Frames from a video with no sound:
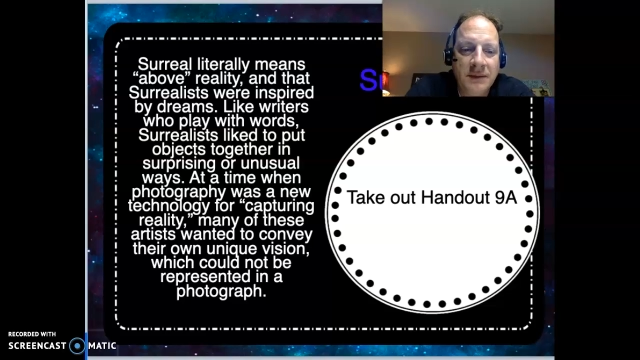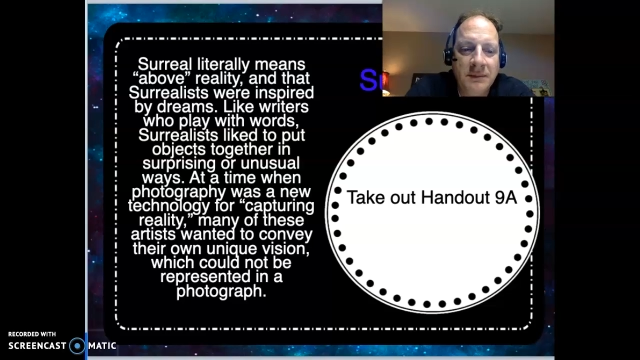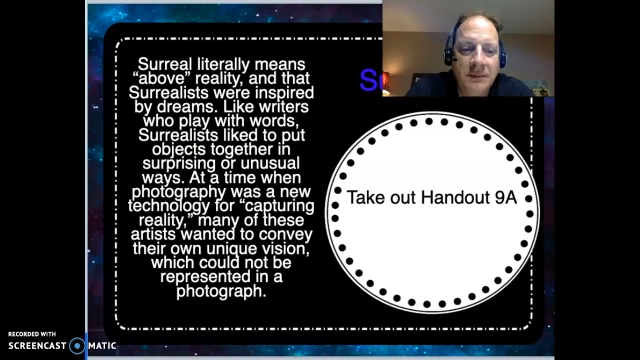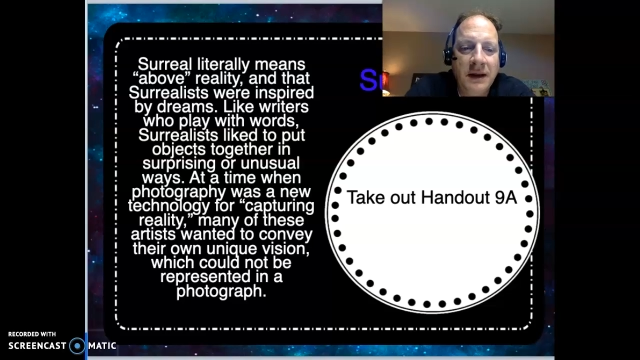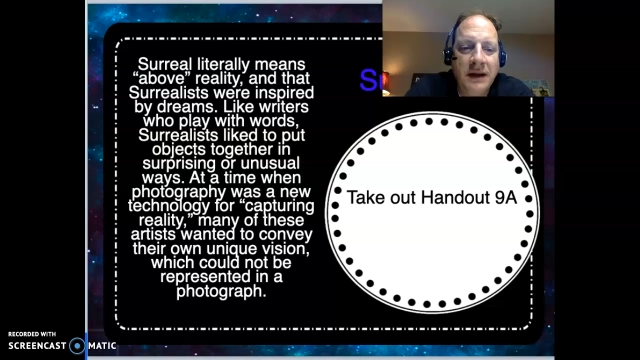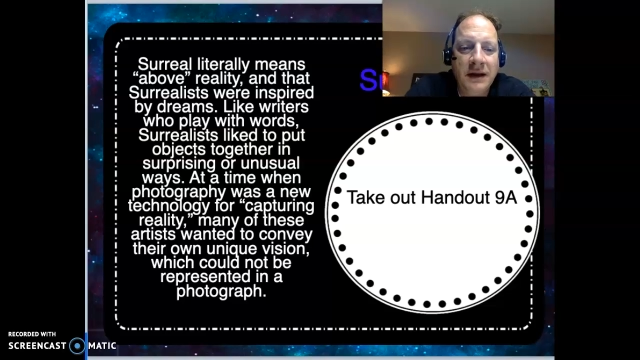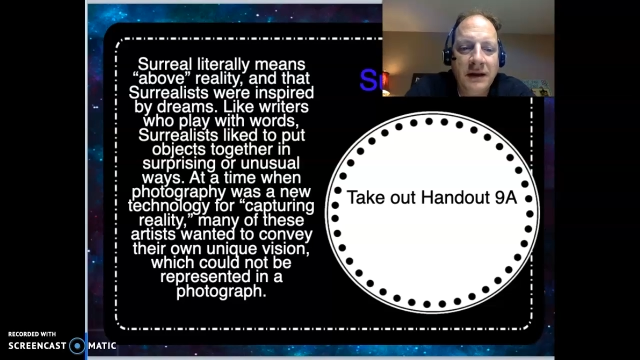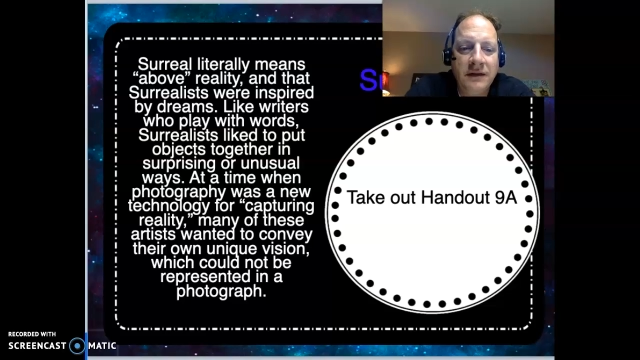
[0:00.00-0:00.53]

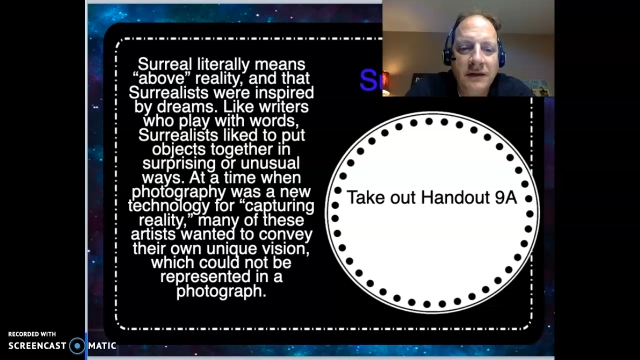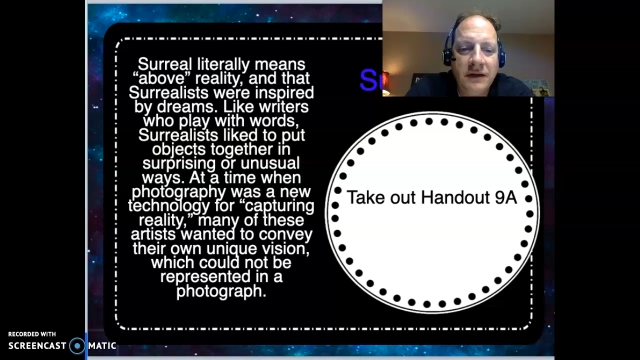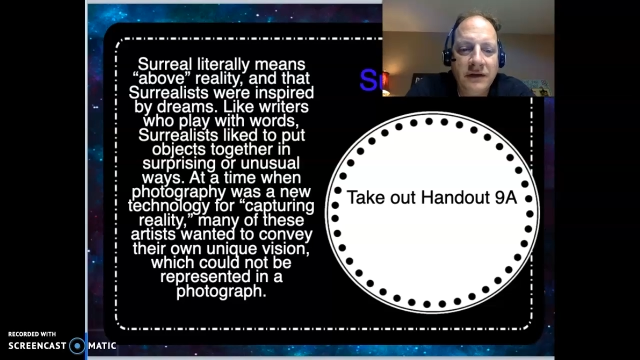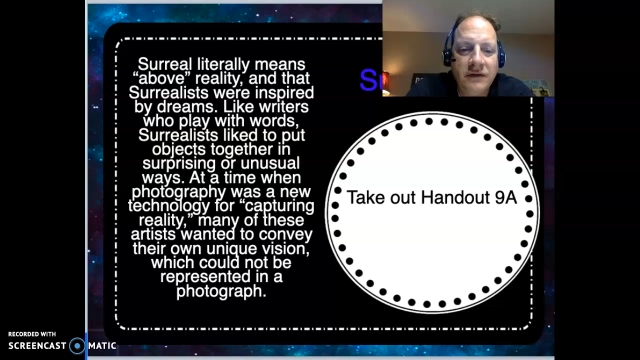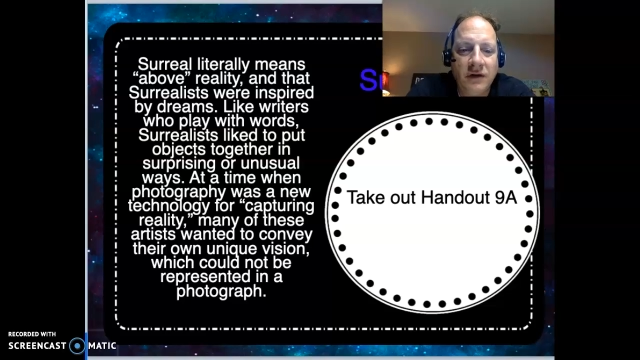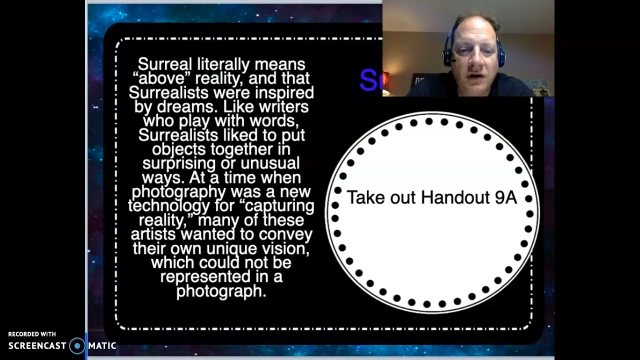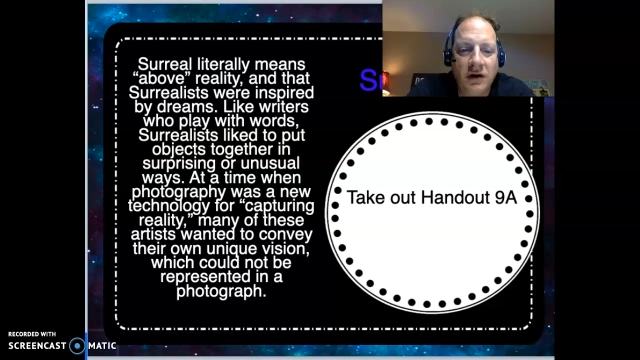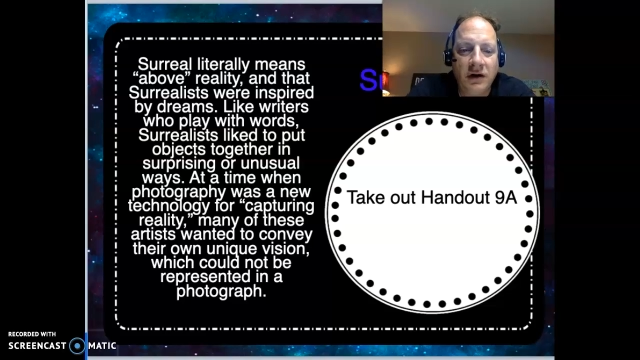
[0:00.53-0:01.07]
many of
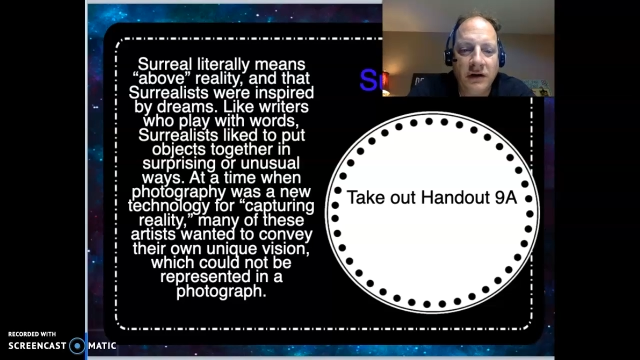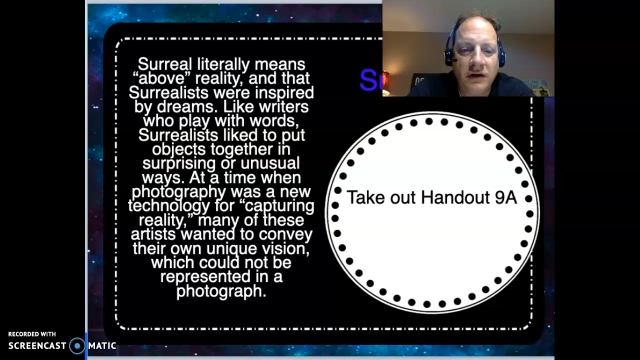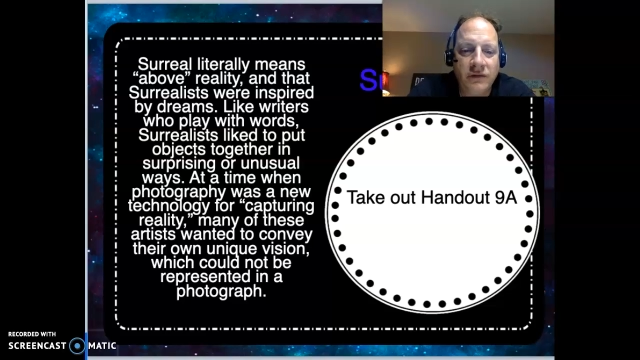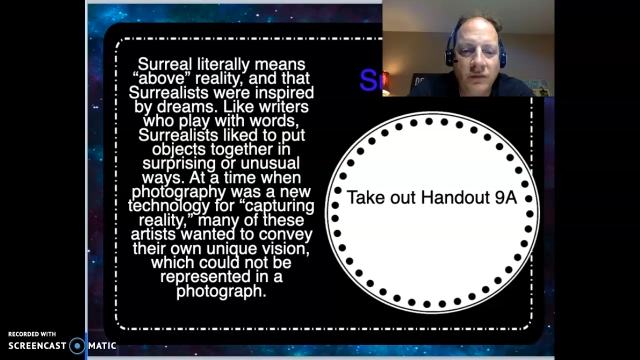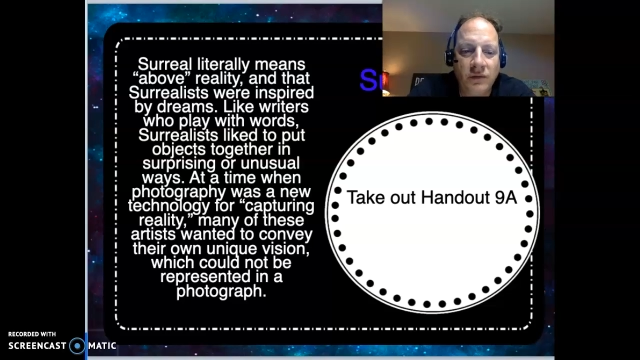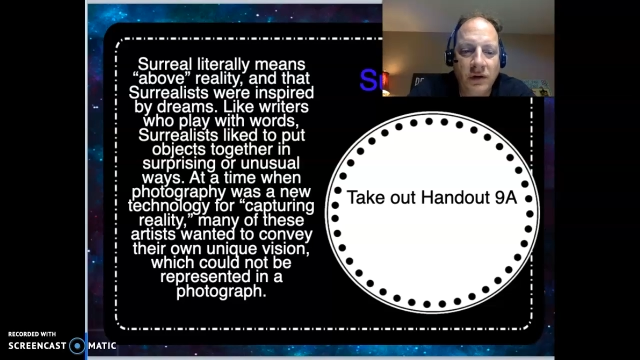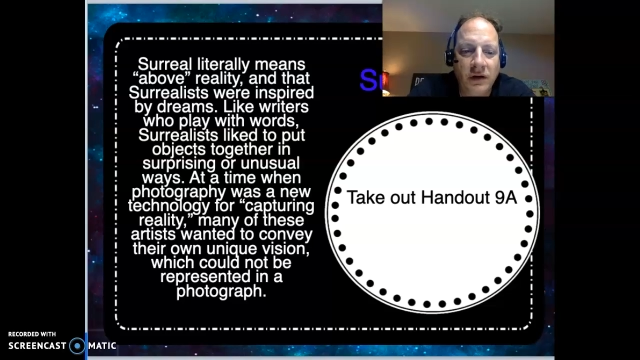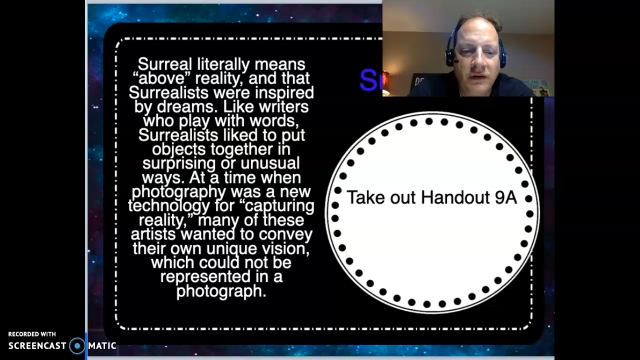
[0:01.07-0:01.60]
these
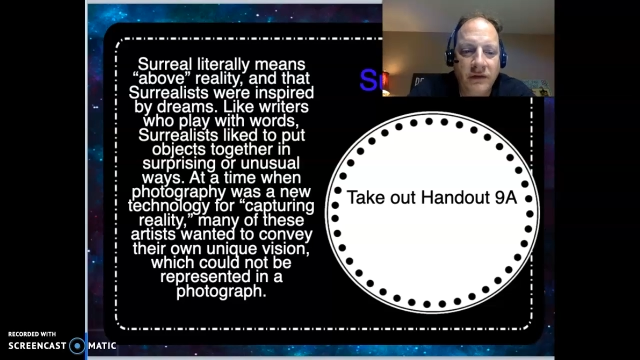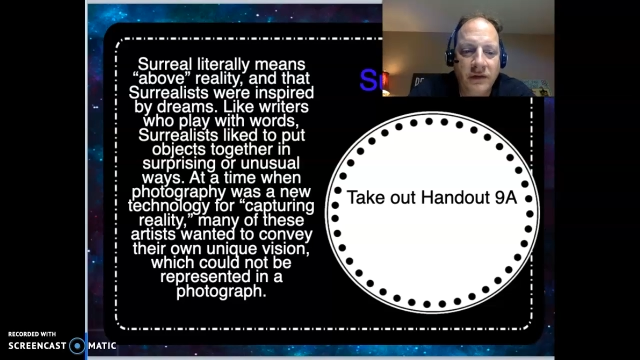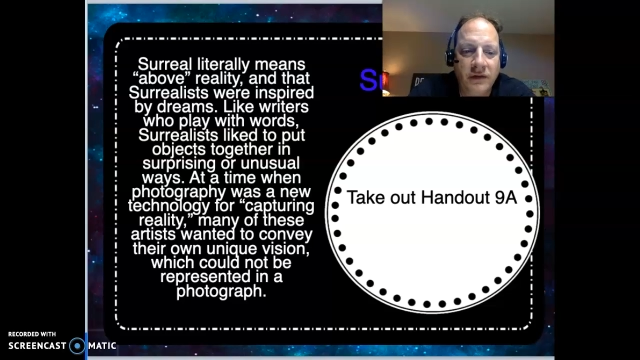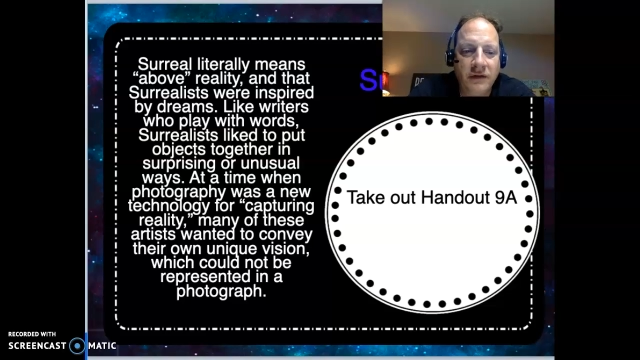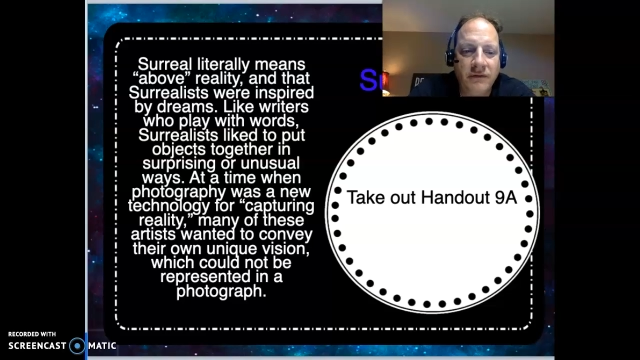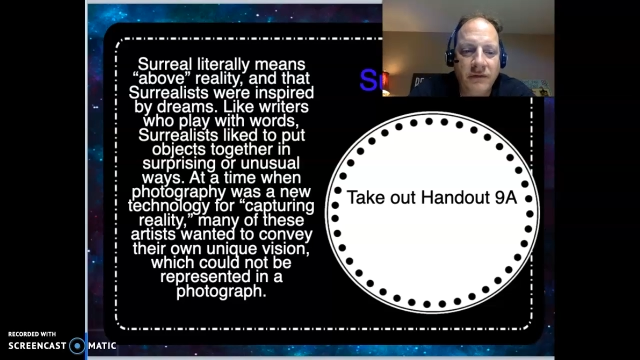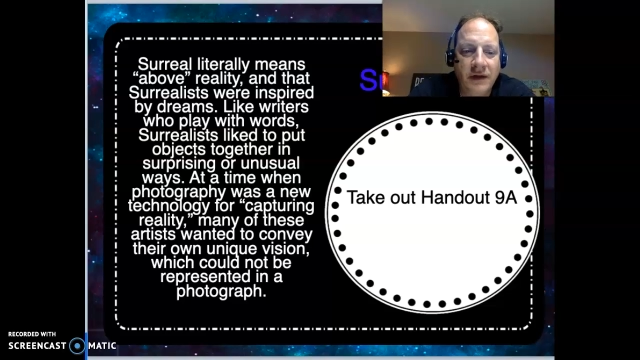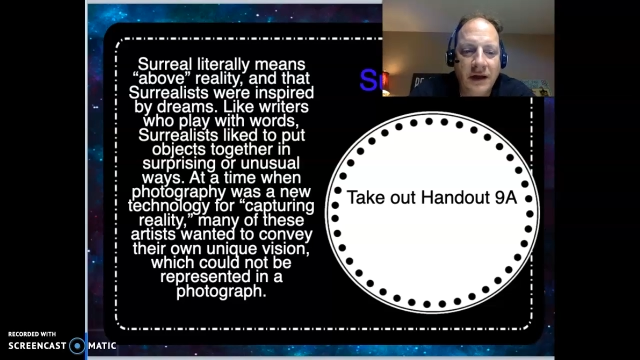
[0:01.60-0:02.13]
artists wanted to
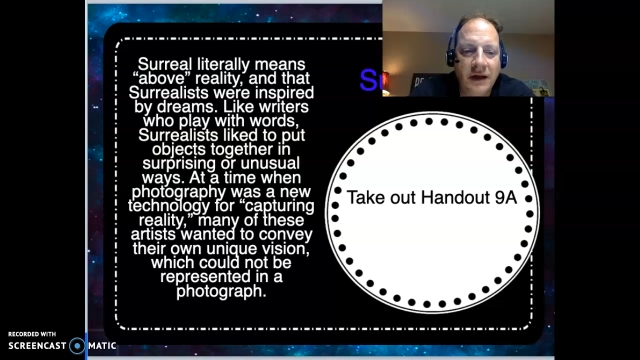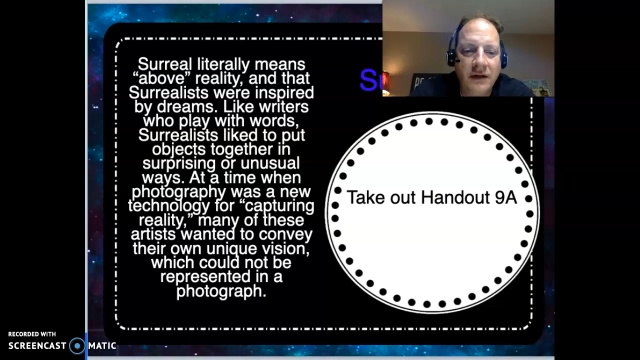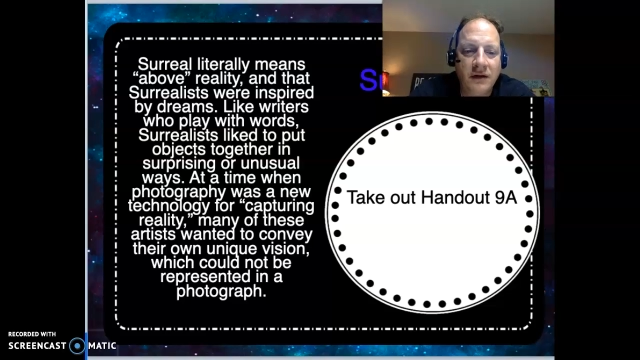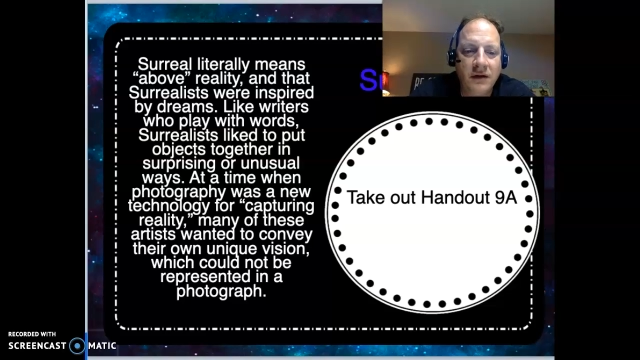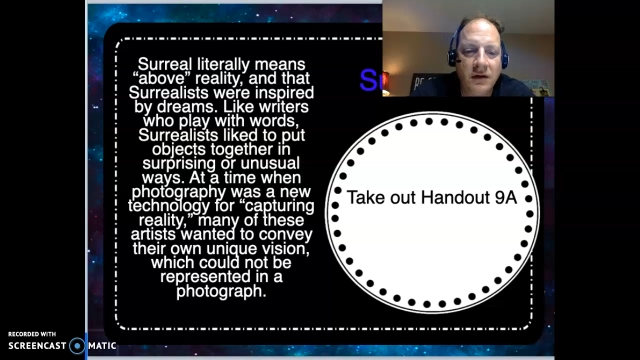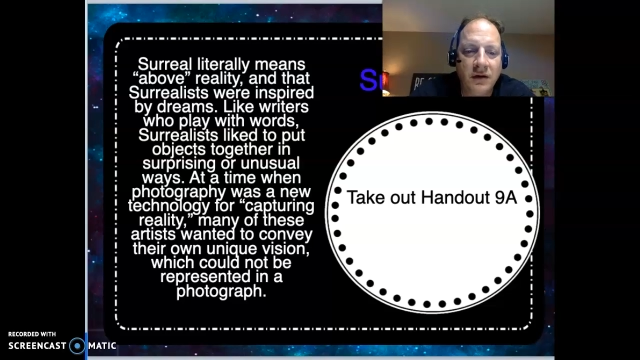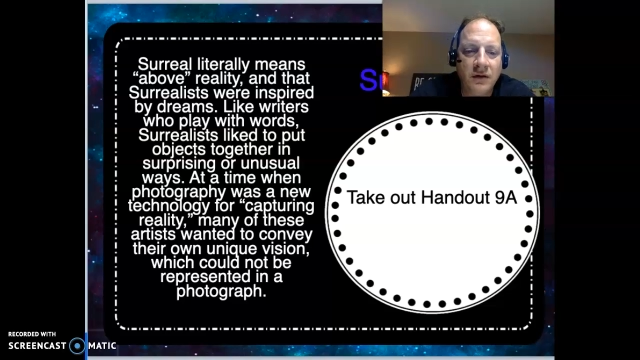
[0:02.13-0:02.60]
convey their